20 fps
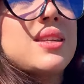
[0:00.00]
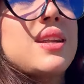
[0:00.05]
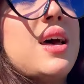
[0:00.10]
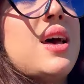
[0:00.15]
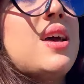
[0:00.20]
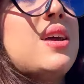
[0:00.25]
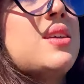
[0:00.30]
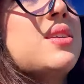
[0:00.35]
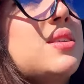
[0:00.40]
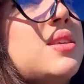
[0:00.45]

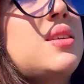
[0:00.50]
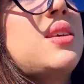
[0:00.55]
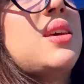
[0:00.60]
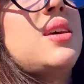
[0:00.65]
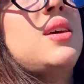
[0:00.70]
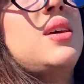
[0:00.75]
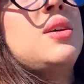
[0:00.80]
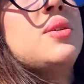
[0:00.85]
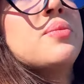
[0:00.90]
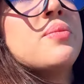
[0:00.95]
It's
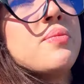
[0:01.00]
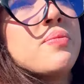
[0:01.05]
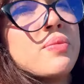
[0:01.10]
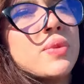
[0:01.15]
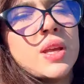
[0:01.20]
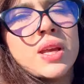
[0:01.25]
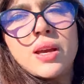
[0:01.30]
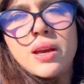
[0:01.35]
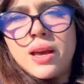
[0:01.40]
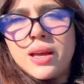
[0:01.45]
nice,
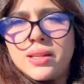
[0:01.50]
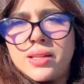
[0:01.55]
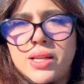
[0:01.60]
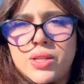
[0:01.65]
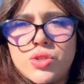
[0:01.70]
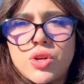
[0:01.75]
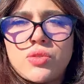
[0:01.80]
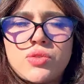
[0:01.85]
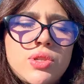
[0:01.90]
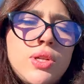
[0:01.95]

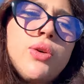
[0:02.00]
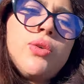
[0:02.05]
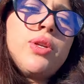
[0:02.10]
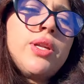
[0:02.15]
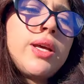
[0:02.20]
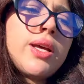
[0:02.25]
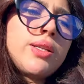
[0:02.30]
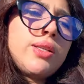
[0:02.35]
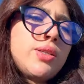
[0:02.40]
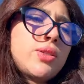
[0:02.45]
and they drive
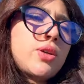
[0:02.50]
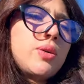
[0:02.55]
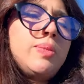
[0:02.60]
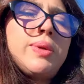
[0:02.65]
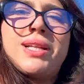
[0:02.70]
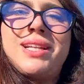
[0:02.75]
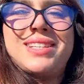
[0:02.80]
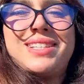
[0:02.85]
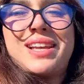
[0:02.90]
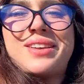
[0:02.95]
slowly and
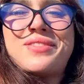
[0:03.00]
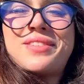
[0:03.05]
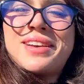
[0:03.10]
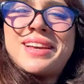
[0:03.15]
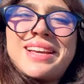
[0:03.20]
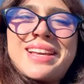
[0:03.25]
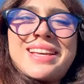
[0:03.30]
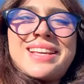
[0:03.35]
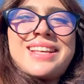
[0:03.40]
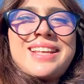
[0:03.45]
it's completely
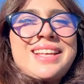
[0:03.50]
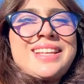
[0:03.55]
safe.